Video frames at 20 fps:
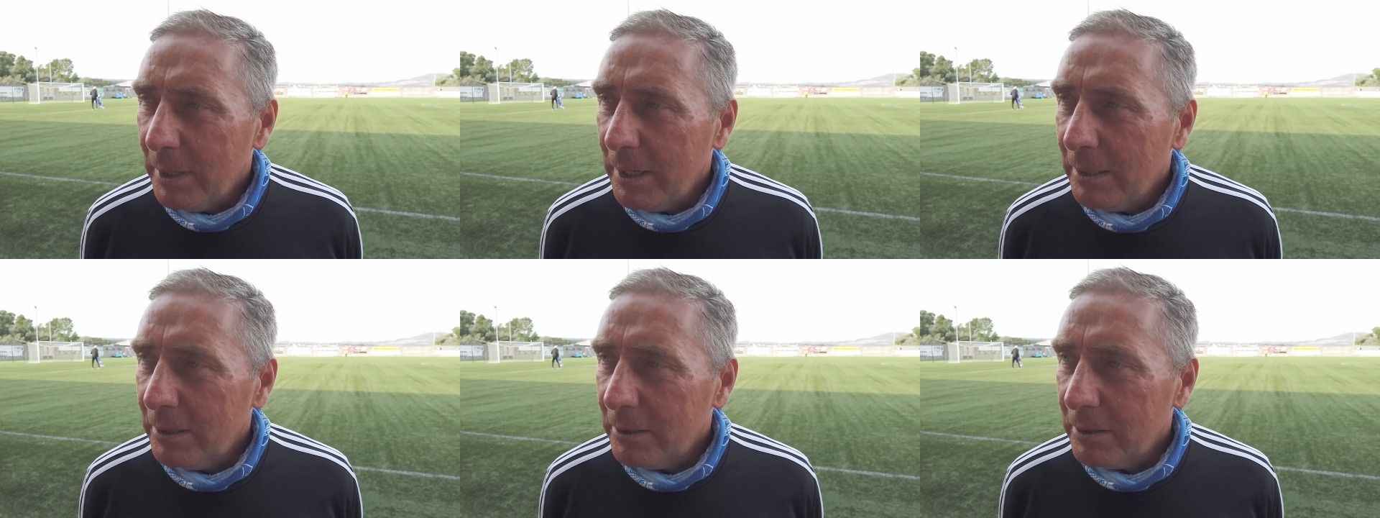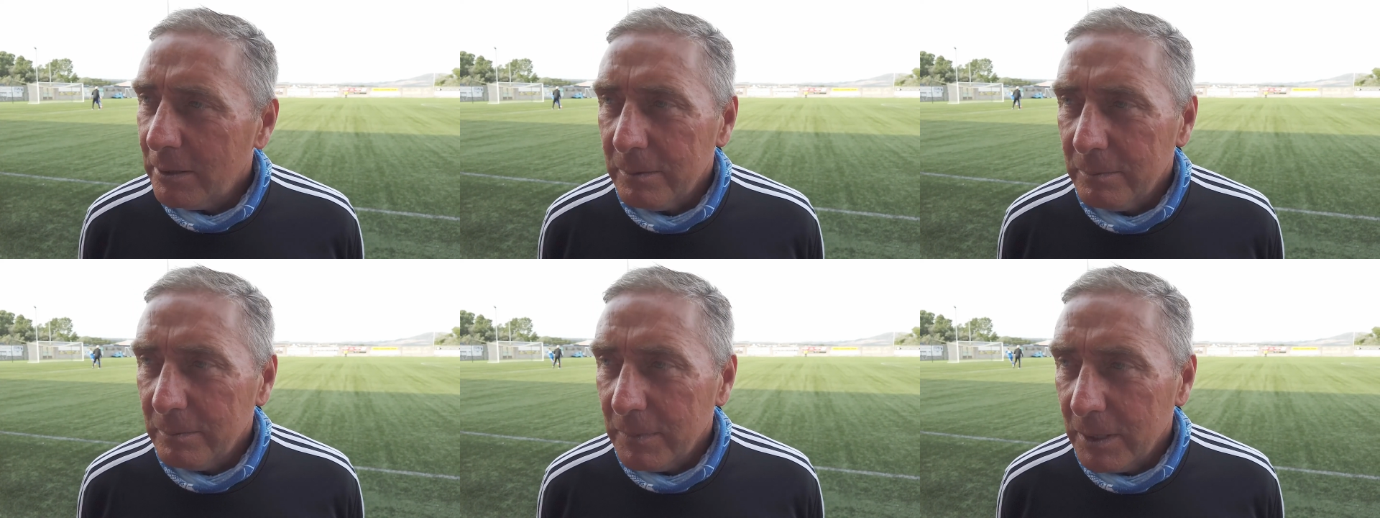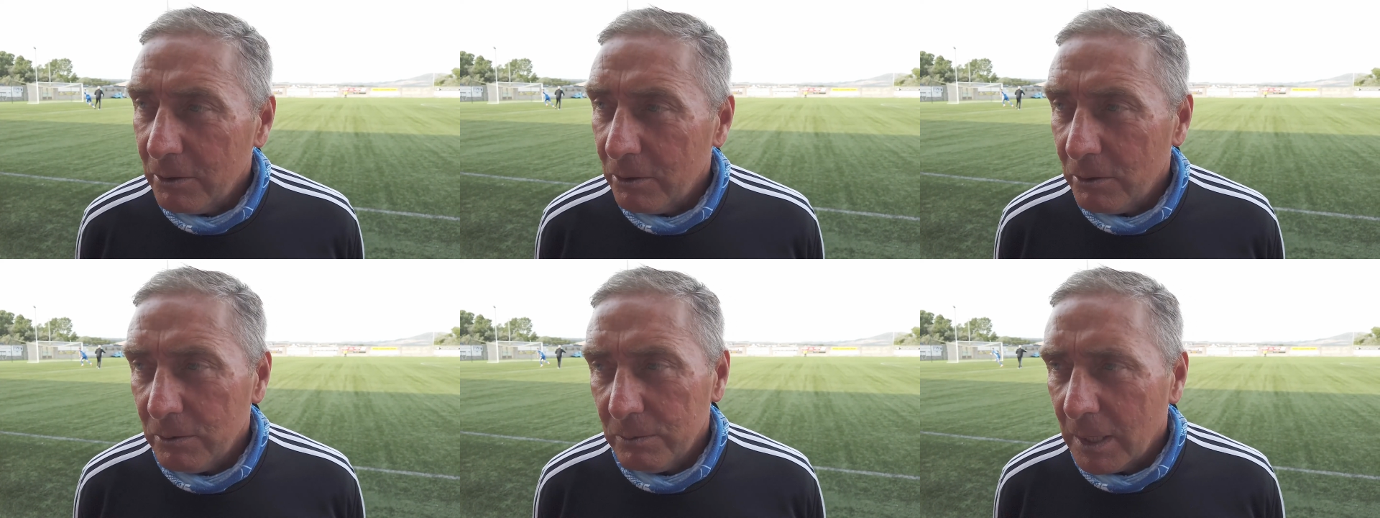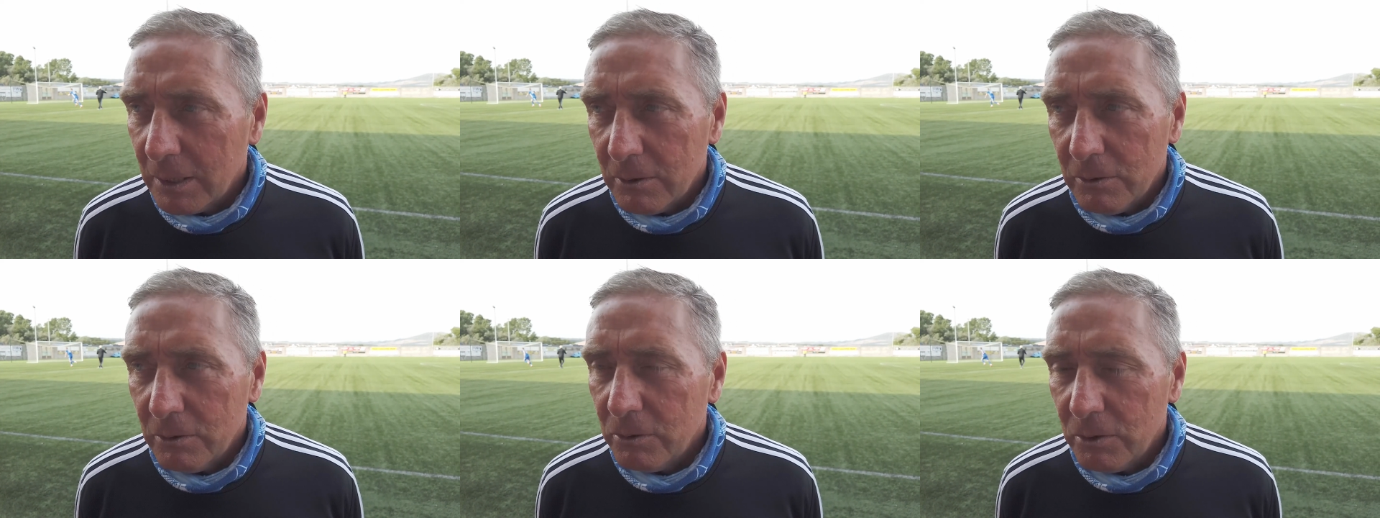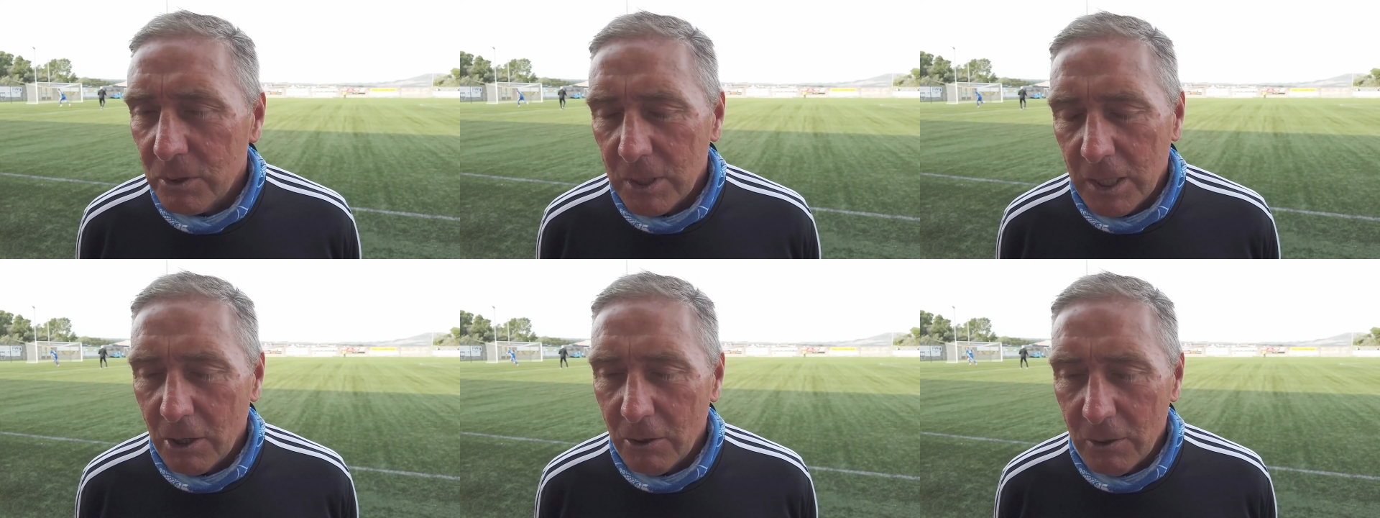minutes. I
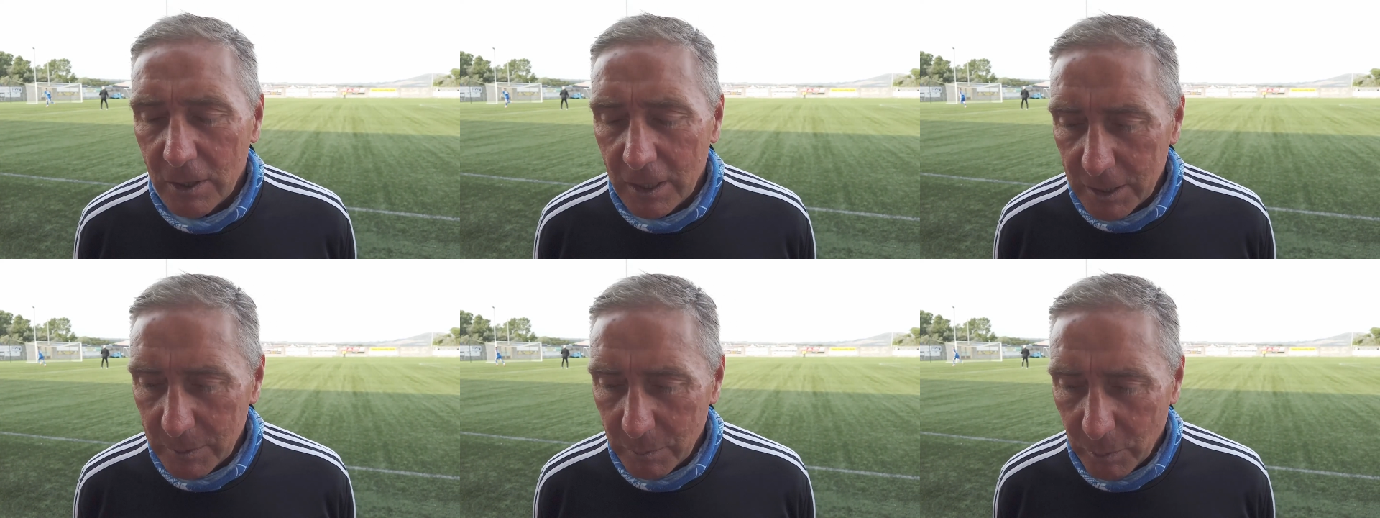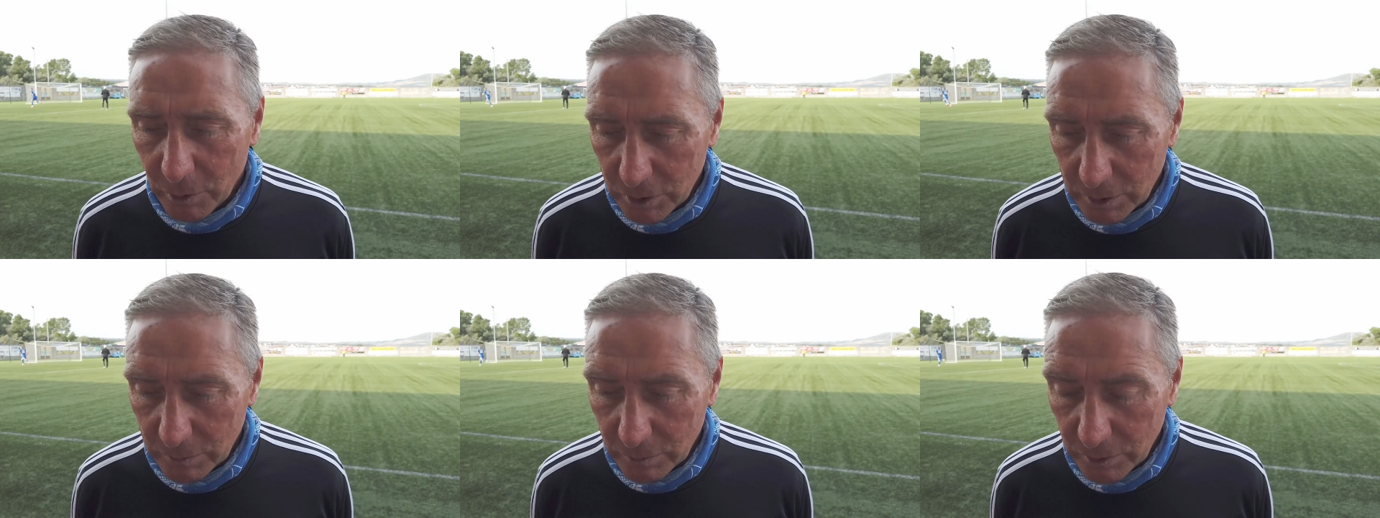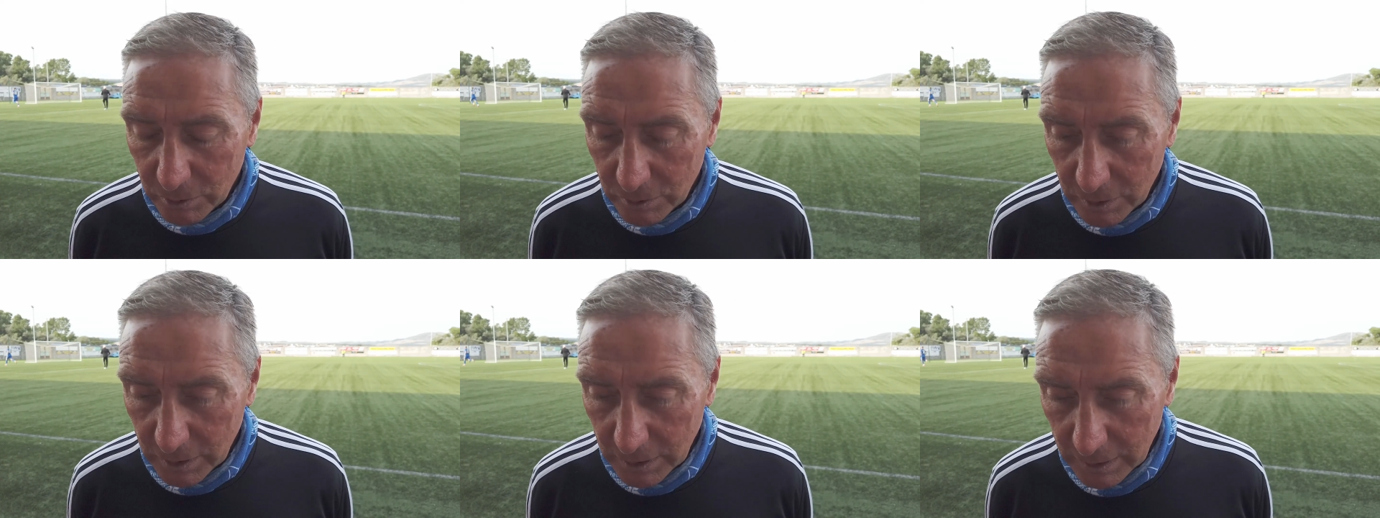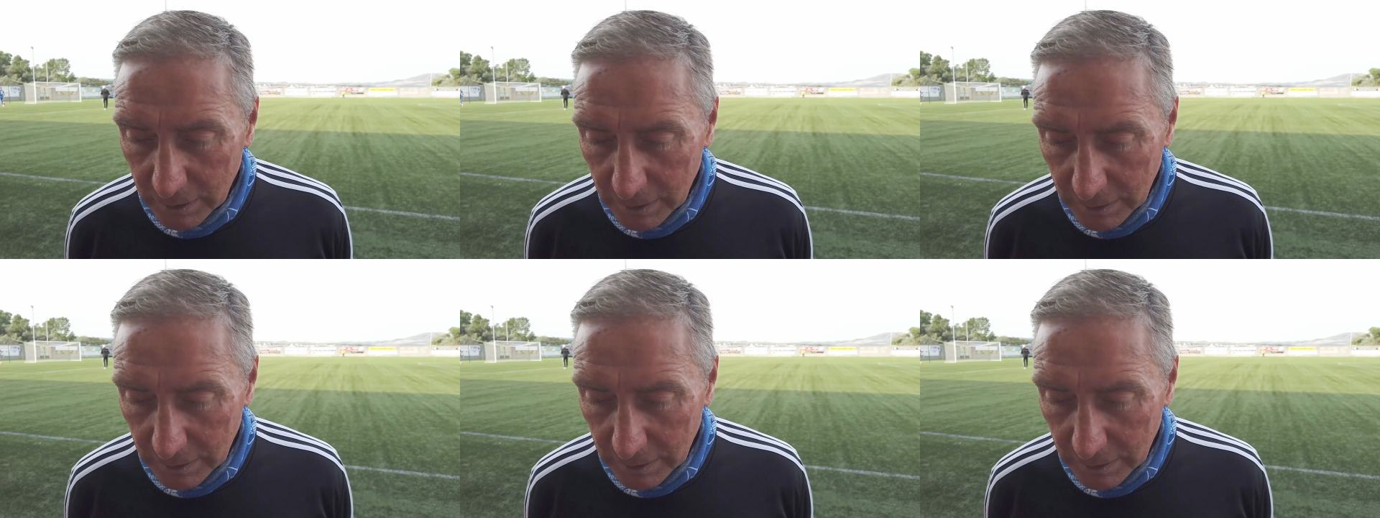don't see how that's possible.